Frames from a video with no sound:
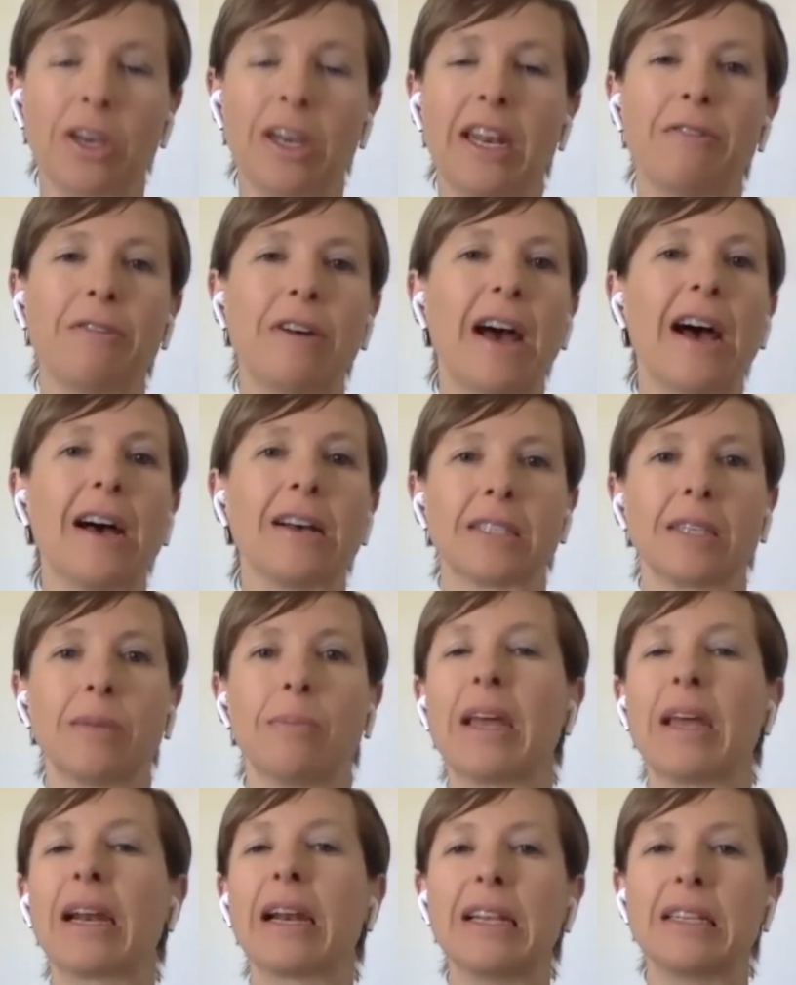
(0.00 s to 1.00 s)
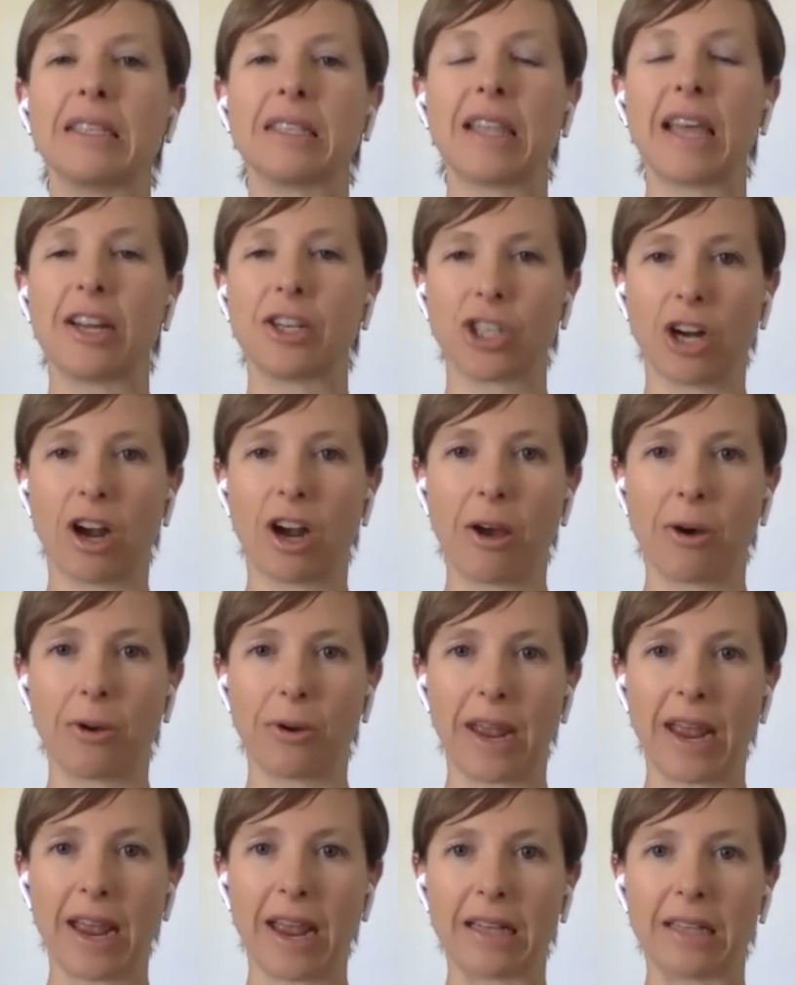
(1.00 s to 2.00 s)
You can never ask them, unless that
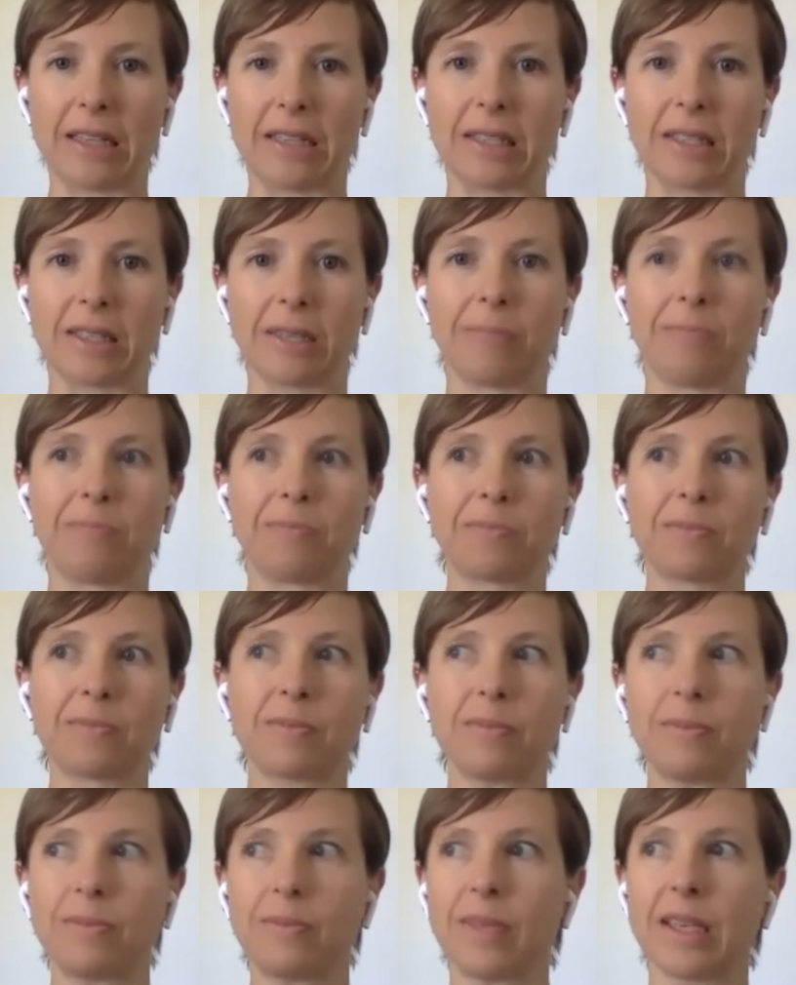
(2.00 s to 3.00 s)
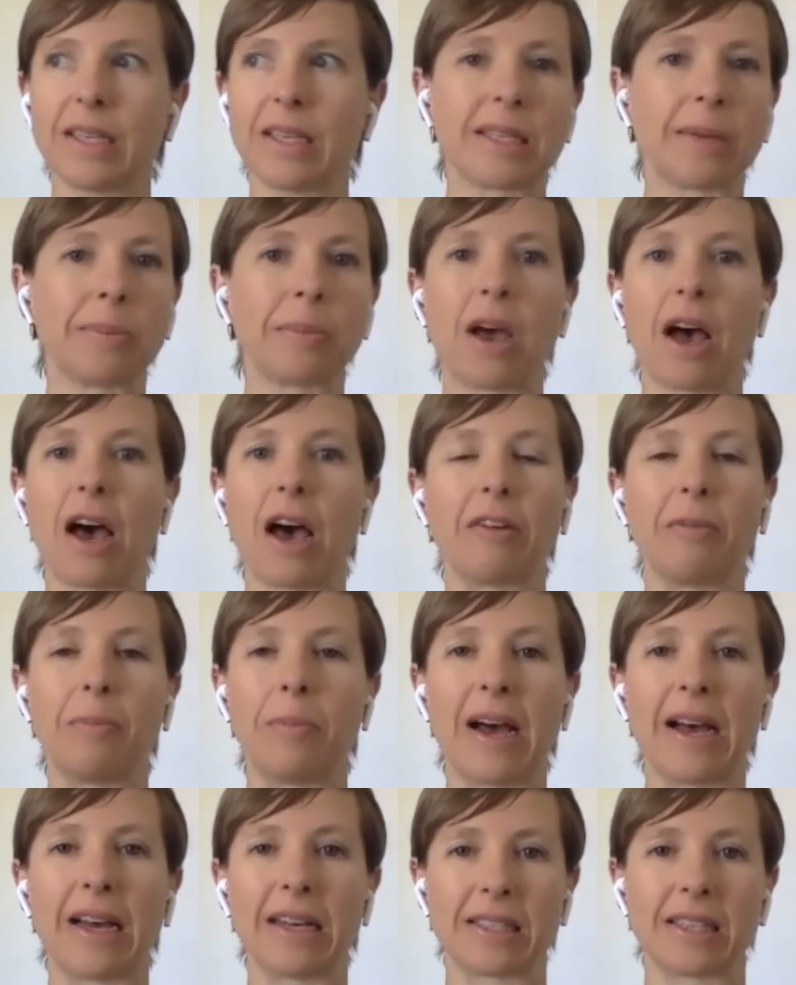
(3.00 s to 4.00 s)
child has some kind
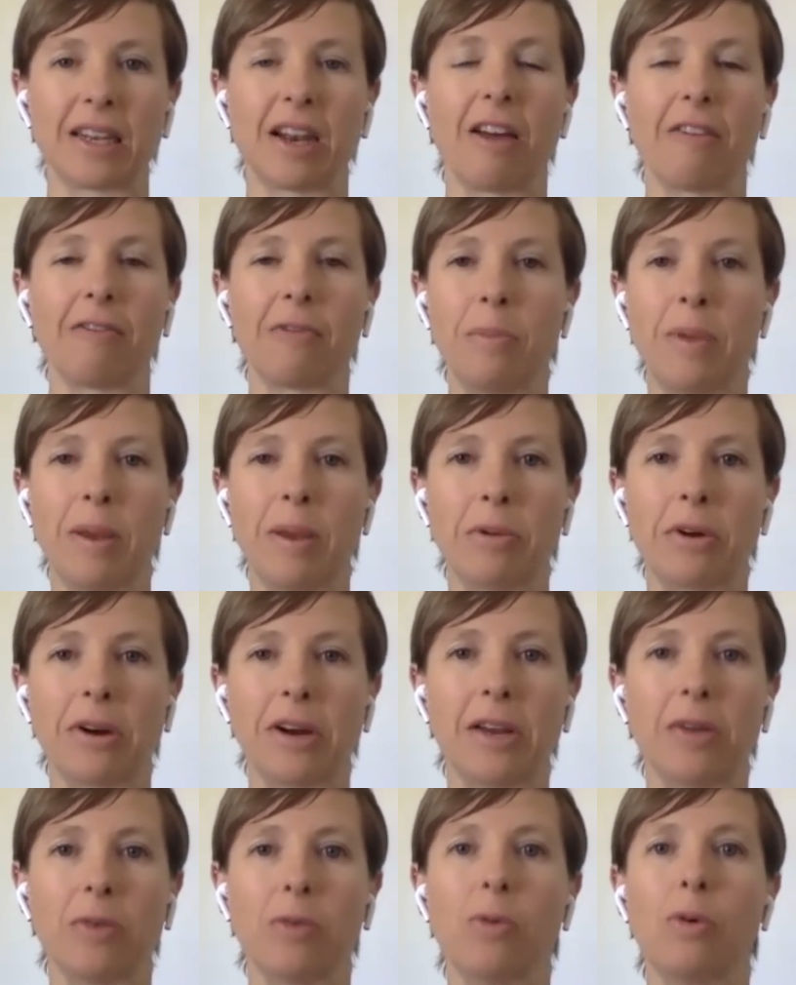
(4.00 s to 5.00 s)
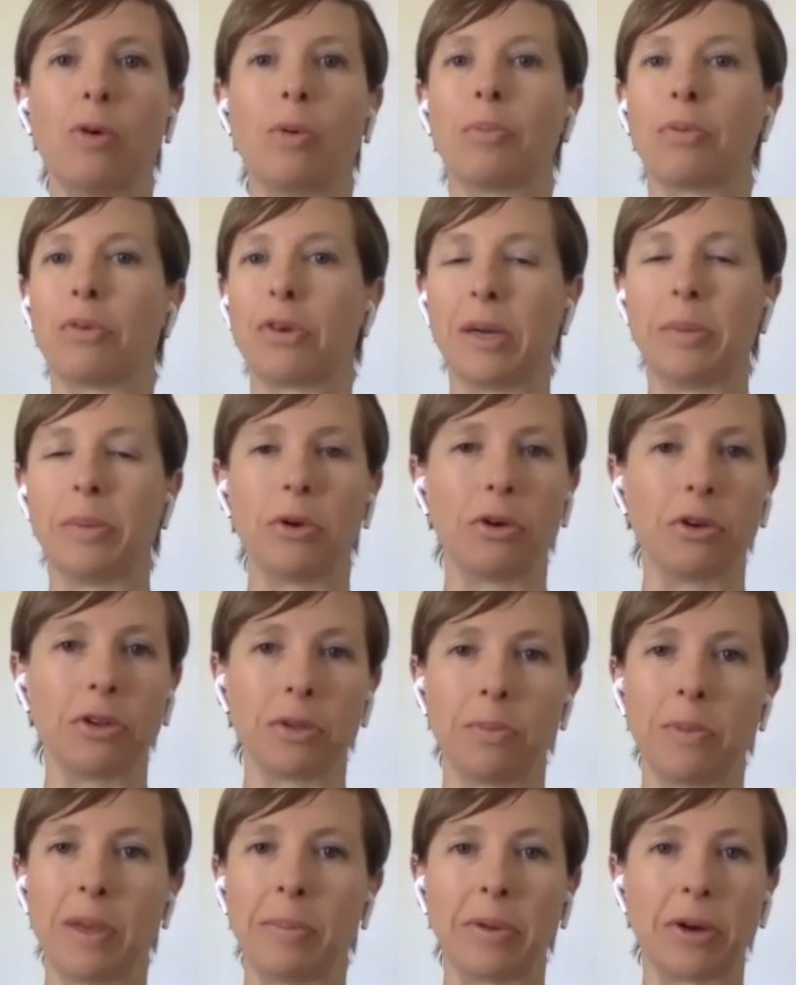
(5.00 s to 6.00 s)
of past life memory or
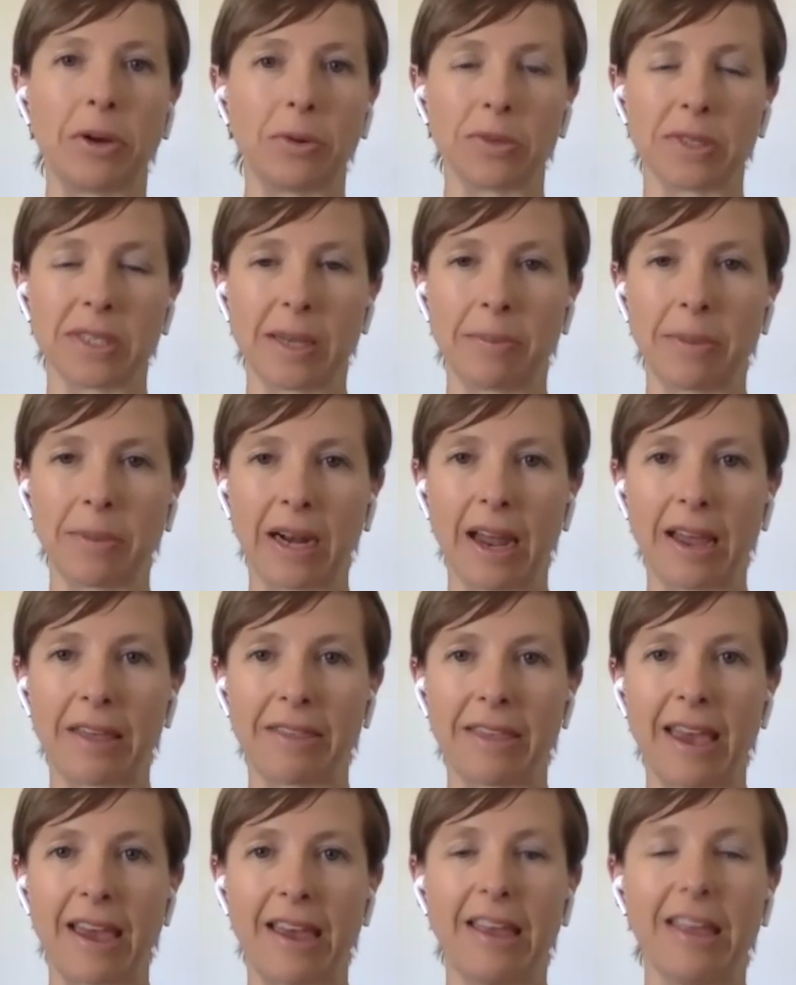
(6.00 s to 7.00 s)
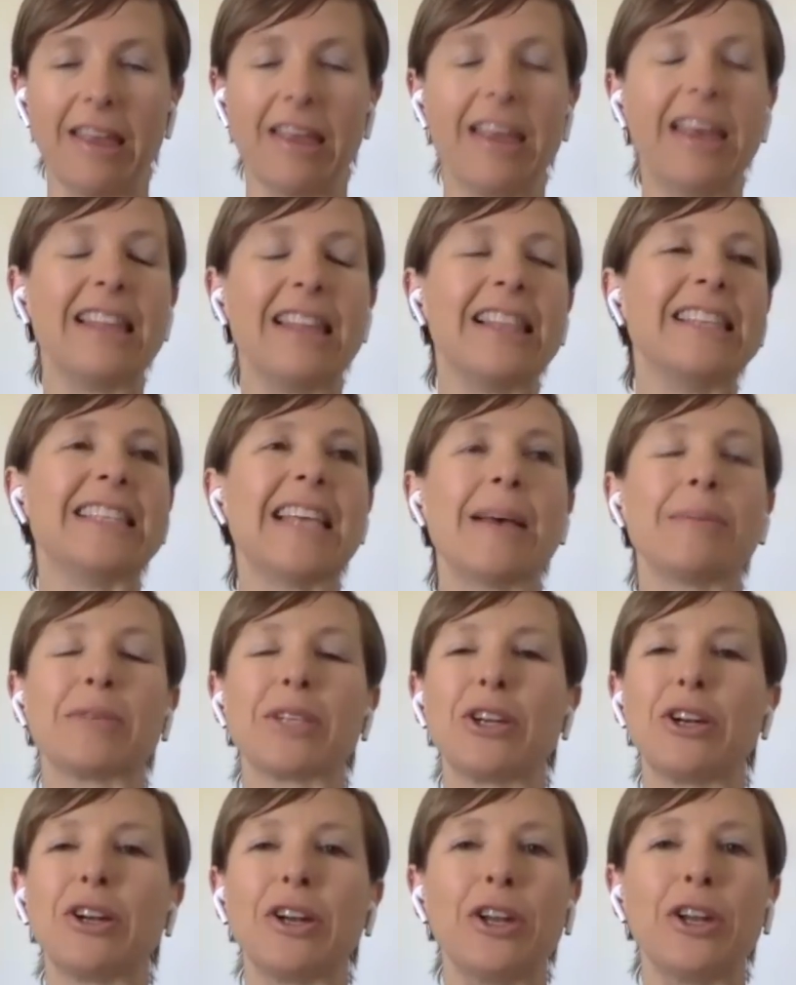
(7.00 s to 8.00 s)
pre-birth memory or something like that. There's
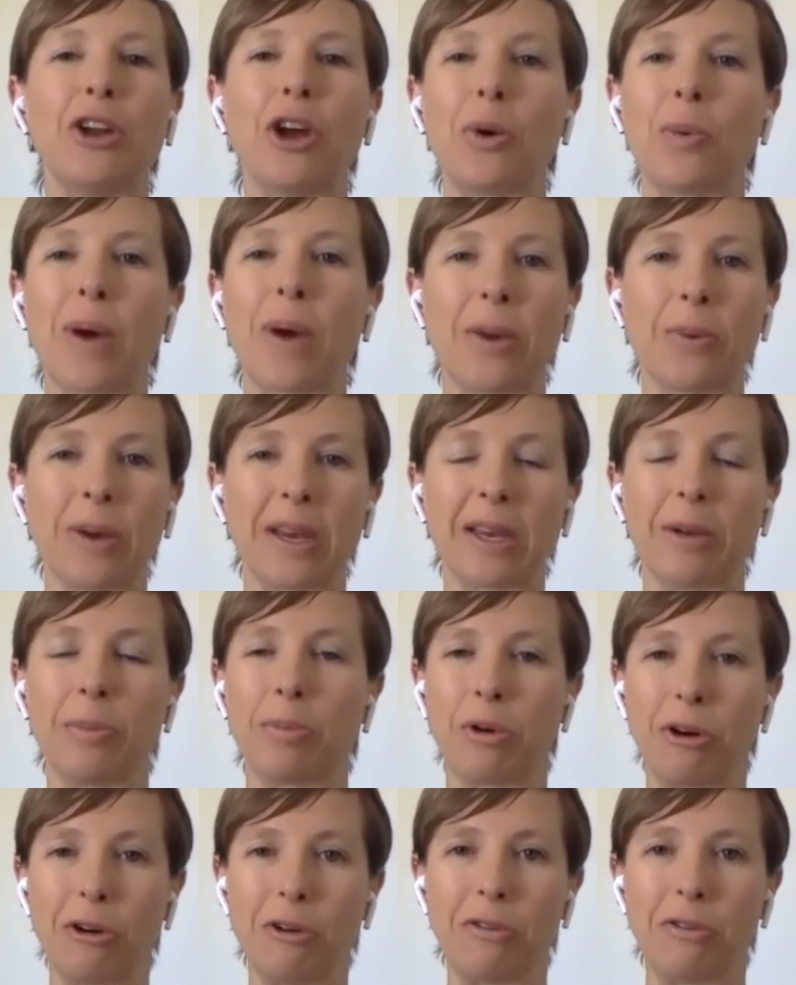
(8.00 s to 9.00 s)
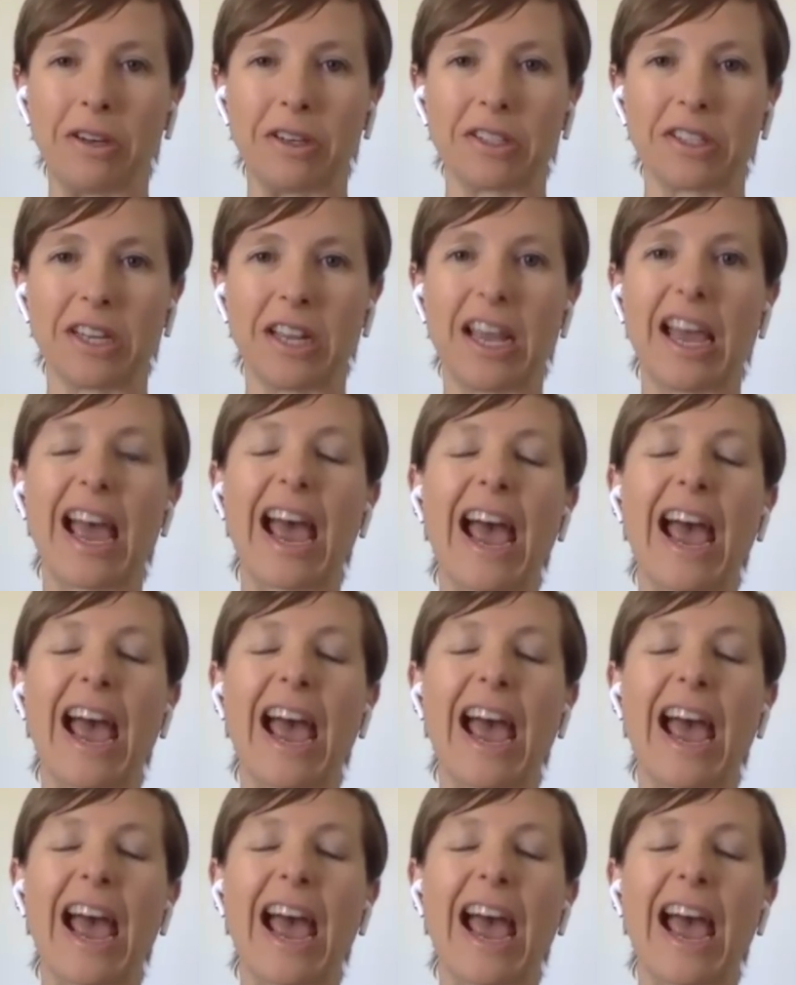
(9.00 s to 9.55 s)
absolutely no way we can prove it.